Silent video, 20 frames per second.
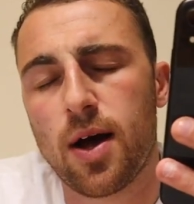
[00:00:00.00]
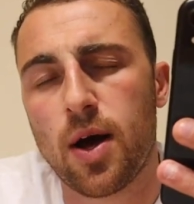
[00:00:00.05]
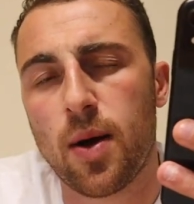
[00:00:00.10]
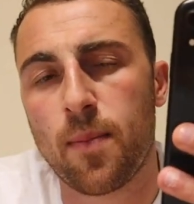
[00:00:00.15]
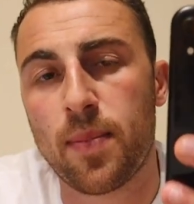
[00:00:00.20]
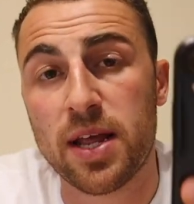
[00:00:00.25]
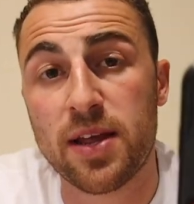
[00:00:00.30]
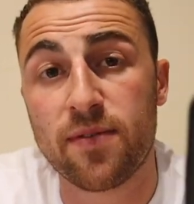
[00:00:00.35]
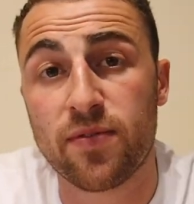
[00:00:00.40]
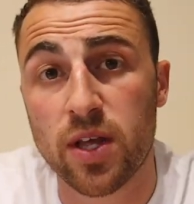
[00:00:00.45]
I
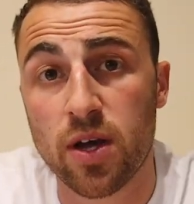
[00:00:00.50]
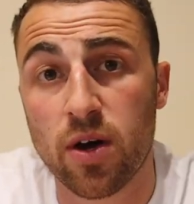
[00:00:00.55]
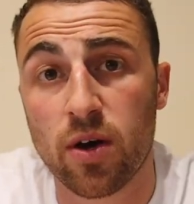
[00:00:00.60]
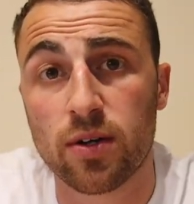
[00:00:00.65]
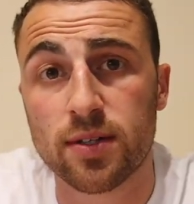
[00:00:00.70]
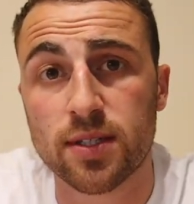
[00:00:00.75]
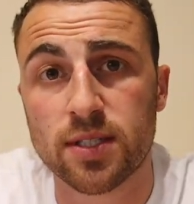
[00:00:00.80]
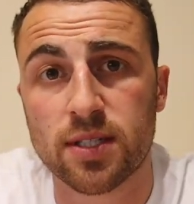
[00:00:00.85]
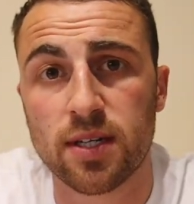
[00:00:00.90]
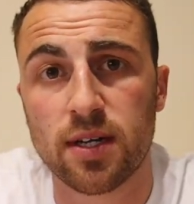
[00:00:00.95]
believe the
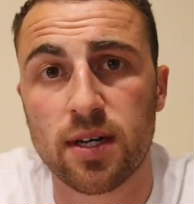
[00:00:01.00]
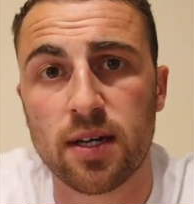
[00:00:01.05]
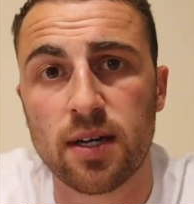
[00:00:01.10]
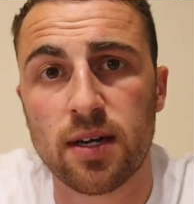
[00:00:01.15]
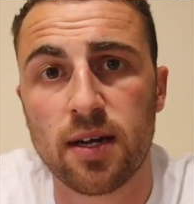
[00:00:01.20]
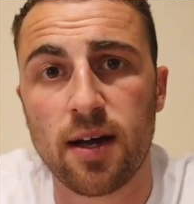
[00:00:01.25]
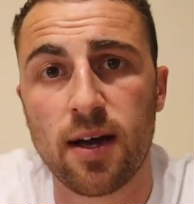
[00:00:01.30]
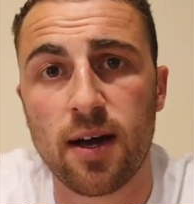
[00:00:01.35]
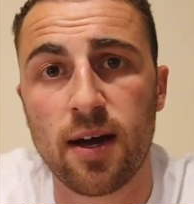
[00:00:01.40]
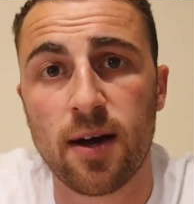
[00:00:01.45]

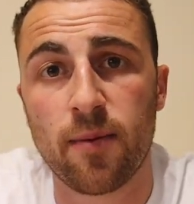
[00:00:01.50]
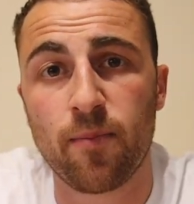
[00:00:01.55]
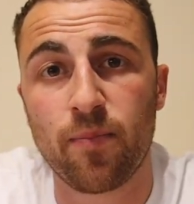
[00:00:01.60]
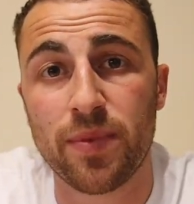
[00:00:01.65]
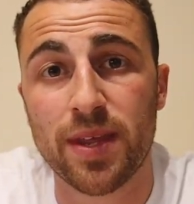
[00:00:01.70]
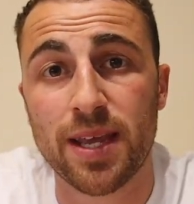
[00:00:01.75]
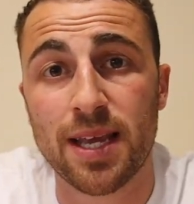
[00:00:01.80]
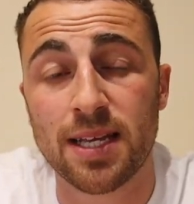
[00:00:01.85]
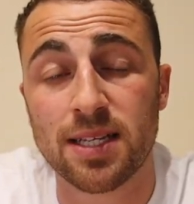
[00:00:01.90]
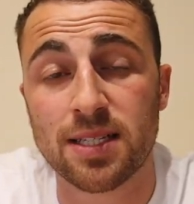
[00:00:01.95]
answer
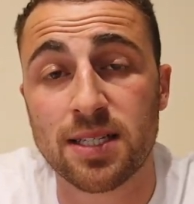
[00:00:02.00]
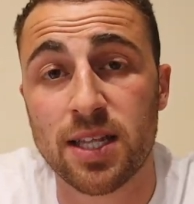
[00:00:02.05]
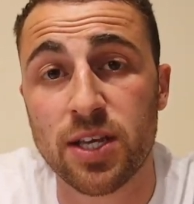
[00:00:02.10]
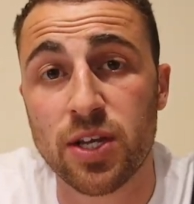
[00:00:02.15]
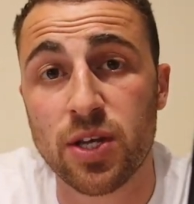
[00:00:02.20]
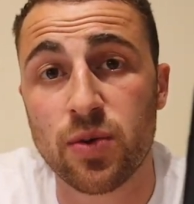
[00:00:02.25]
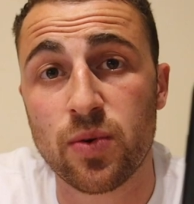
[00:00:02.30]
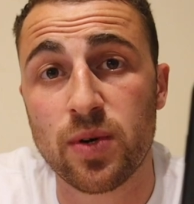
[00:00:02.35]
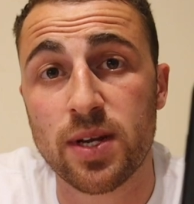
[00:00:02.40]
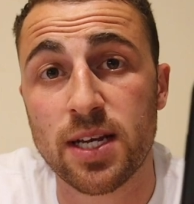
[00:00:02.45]
um, is that
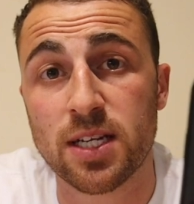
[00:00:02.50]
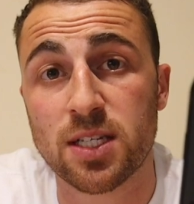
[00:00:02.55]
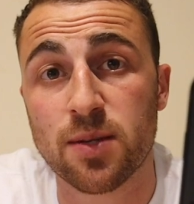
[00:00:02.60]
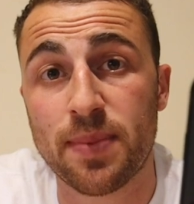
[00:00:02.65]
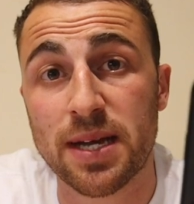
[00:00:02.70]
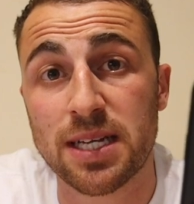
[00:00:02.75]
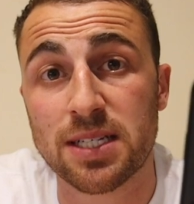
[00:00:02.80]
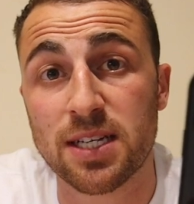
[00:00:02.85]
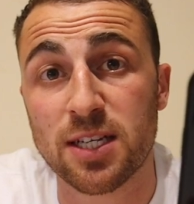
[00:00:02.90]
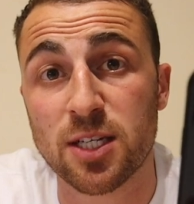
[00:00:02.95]
you need to
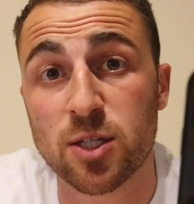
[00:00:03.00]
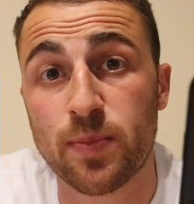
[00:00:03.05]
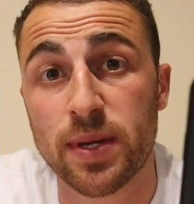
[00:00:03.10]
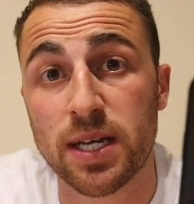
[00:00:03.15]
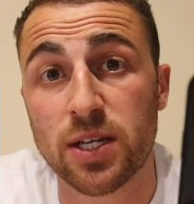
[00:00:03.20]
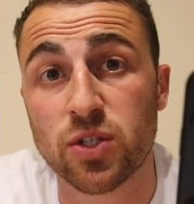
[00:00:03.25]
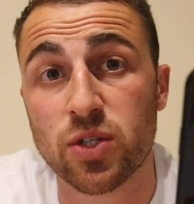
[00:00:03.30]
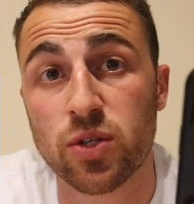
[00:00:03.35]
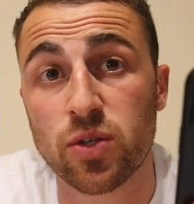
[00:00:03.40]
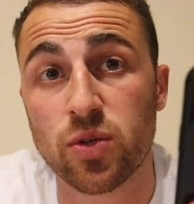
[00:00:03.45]
basically
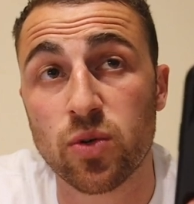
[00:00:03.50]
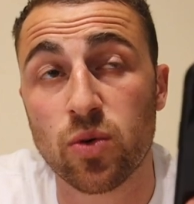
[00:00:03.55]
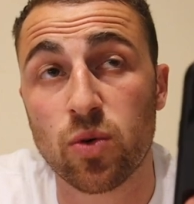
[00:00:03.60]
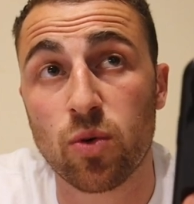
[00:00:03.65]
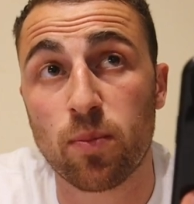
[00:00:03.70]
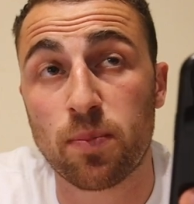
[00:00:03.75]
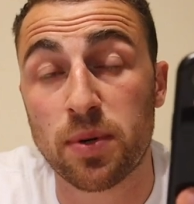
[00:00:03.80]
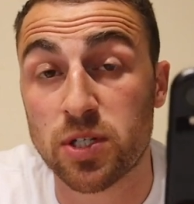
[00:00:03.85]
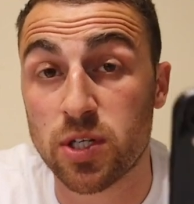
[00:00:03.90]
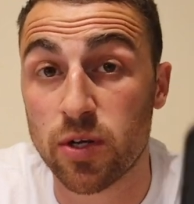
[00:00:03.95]
speak to
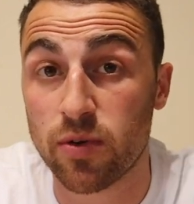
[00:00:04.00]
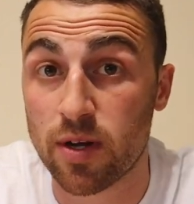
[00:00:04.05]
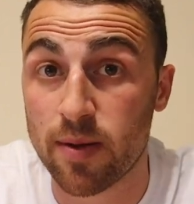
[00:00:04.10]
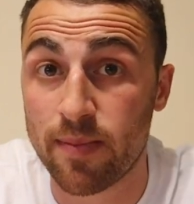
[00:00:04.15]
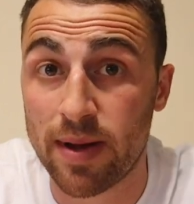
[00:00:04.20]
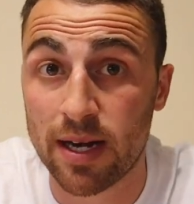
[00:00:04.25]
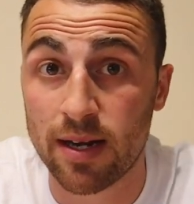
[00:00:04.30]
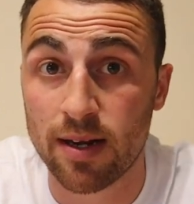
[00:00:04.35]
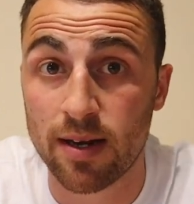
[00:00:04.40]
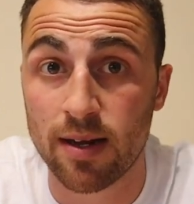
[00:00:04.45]
your platoon
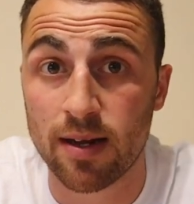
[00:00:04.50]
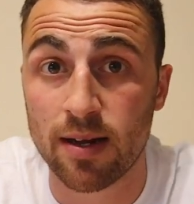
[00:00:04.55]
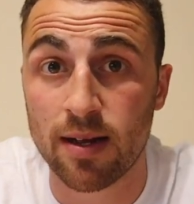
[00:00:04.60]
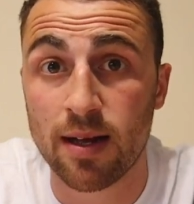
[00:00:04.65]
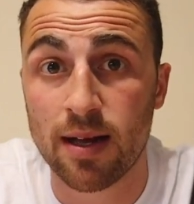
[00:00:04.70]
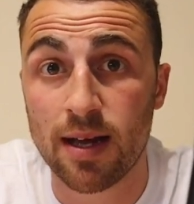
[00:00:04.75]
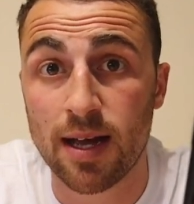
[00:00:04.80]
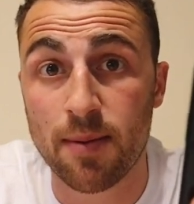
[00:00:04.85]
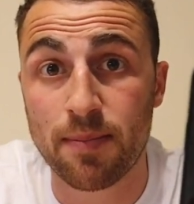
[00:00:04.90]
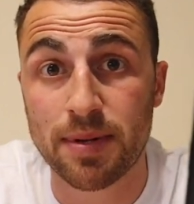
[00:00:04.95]
commander,
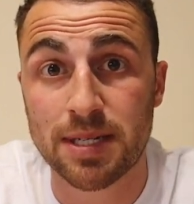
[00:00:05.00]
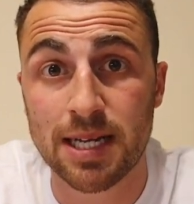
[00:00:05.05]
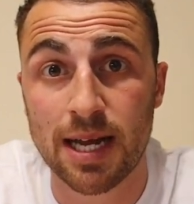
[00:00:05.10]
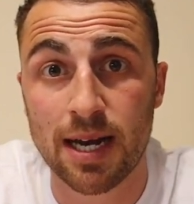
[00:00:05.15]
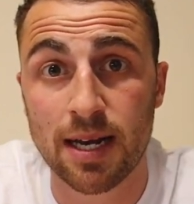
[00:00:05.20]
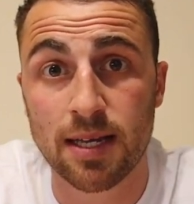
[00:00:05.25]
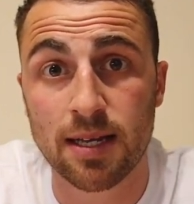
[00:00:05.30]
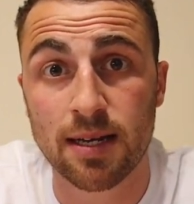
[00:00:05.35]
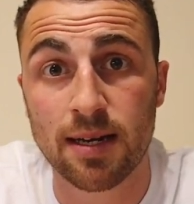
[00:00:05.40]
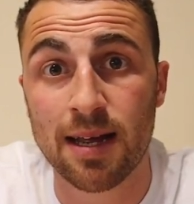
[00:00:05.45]
a
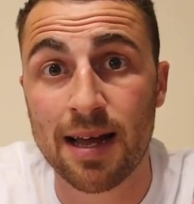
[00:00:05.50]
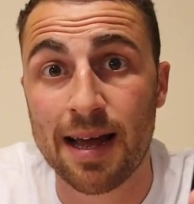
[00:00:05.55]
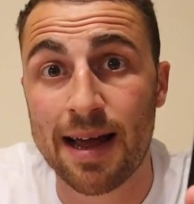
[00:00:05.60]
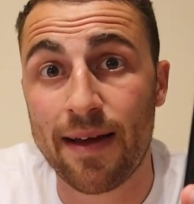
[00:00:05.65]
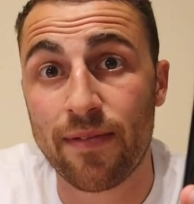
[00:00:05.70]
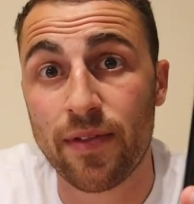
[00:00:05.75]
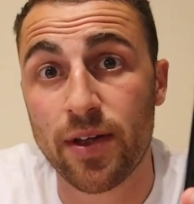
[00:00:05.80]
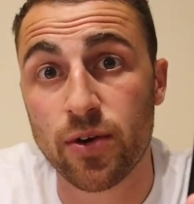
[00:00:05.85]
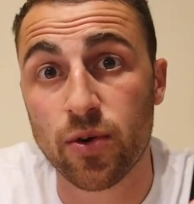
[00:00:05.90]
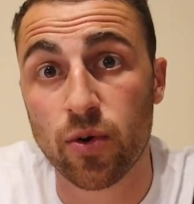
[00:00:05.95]
battalion,
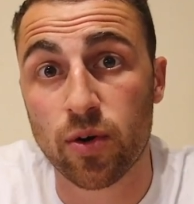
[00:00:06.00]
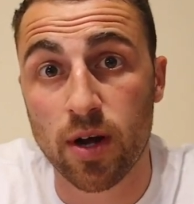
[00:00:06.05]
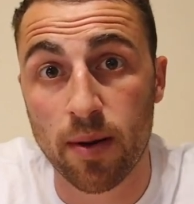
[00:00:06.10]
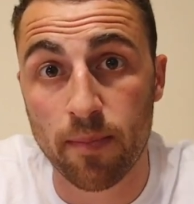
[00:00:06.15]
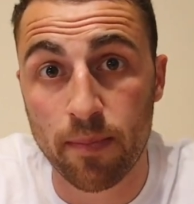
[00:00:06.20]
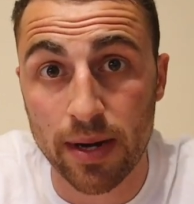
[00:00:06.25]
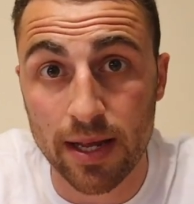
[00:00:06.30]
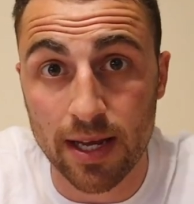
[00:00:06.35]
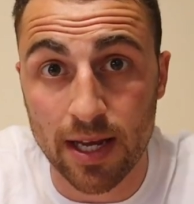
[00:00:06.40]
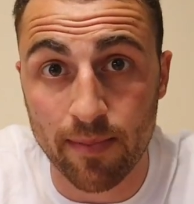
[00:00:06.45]
and then your
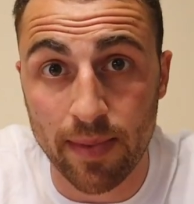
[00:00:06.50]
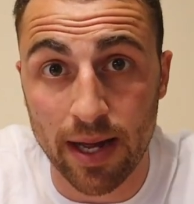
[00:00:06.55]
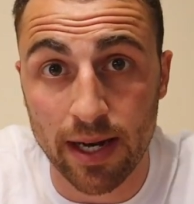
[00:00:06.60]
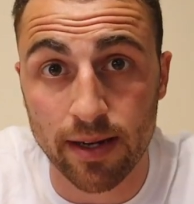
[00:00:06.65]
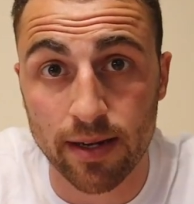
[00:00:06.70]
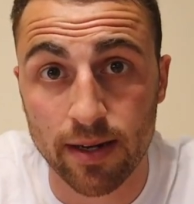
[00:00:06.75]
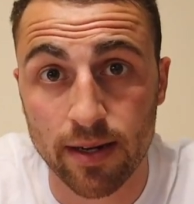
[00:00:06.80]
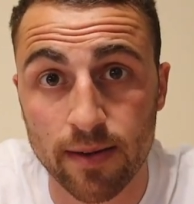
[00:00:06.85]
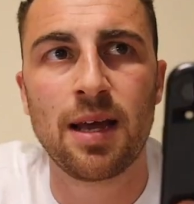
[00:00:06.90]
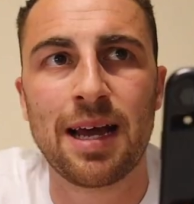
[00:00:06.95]
company
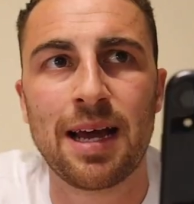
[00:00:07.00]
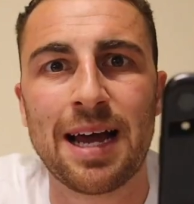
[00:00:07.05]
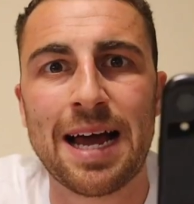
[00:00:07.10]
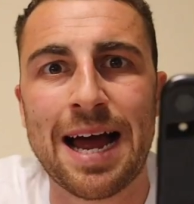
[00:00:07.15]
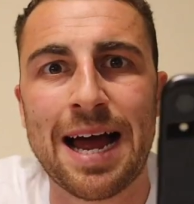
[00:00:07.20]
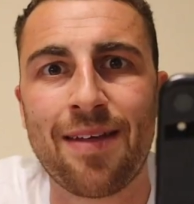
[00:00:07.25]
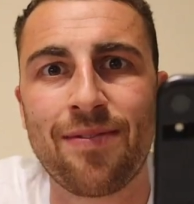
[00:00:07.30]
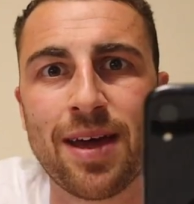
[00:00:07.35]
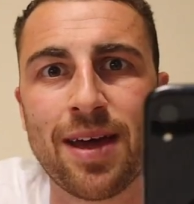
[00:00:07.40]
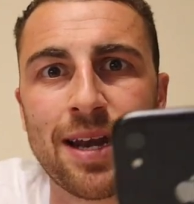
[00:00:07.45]
commander,
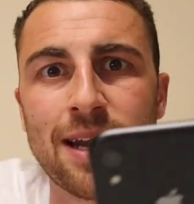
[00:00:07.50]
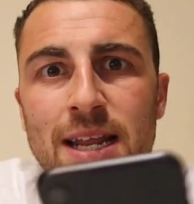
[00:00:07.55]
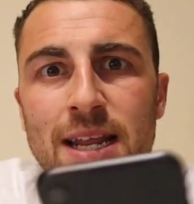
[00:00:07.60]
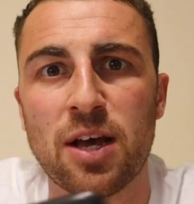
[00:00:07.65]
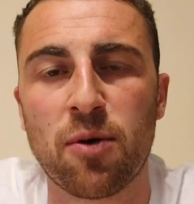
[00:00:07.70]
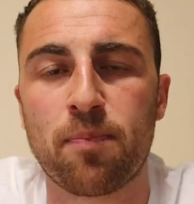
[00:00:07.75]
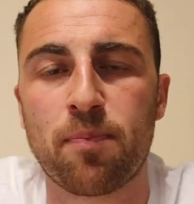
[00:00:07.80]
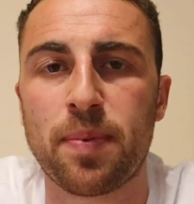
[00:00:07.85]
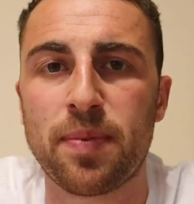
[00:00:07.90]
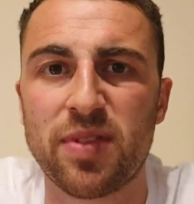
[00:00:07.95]
and then
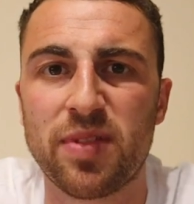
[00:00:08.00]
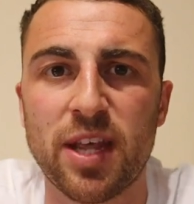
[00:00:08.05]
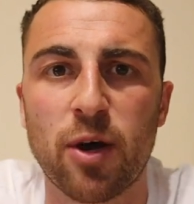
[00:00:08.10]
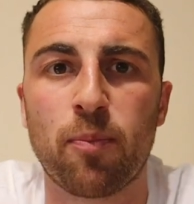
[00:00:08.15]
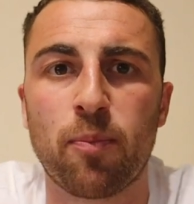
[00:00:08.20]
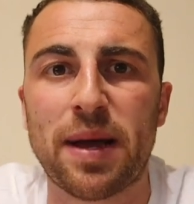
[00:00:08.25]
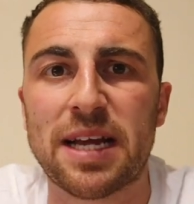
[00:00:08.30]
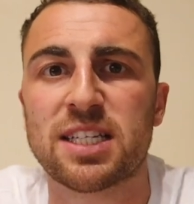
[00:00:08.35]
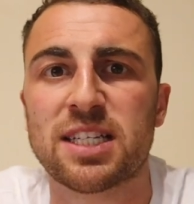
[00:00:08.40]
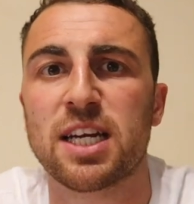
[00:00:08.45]
it'll,
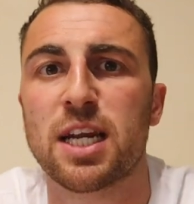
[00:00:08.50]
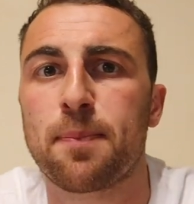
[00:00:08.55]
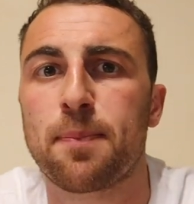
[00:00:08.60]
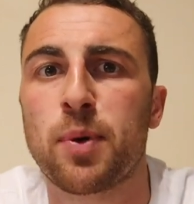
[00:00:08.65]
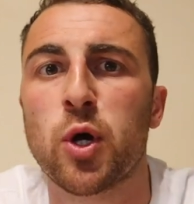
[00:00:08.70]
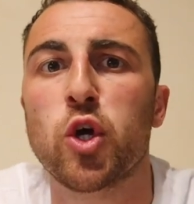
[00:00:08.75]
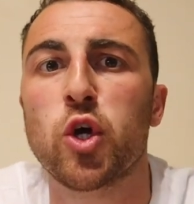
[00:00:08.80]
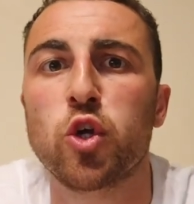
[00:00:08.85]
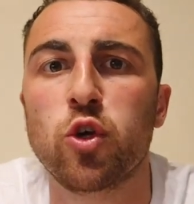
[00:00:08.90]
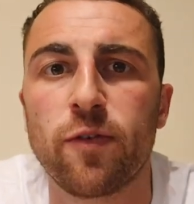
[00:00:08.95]
they'll basically
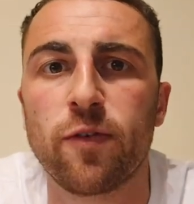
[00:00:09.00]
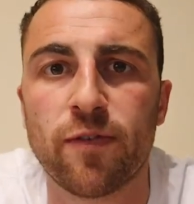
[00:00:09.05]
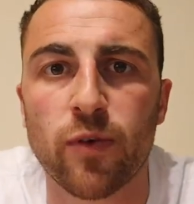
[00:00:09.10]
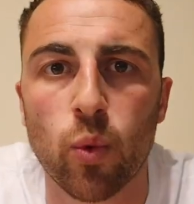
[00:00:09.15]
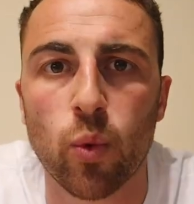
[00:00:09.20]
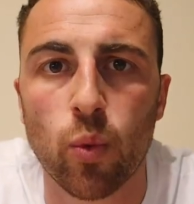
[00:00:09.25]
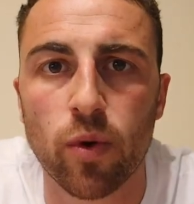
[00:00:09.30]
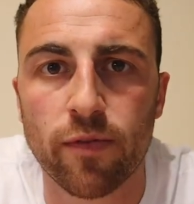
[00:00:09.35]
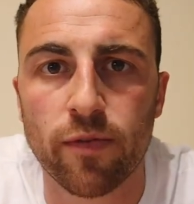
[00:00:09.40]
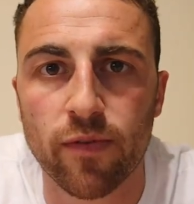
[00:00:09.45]
put you
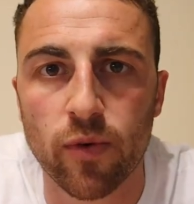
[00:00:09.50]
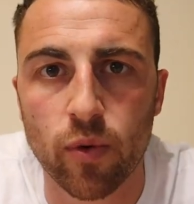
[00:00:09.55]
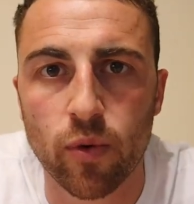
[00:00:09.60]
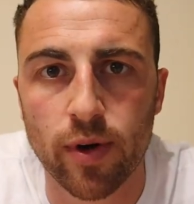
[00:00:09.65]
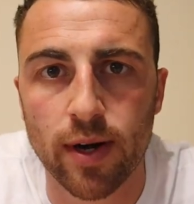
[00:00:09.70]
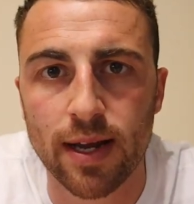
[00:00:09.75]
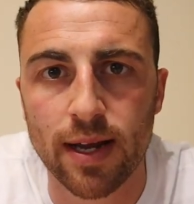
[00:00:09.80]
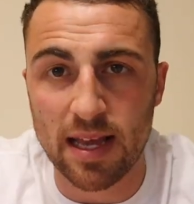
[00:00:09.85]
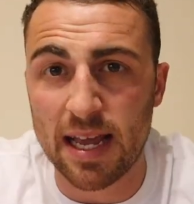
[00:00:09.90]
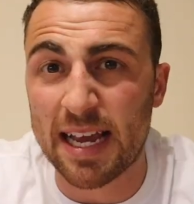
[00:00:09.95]
forward for it.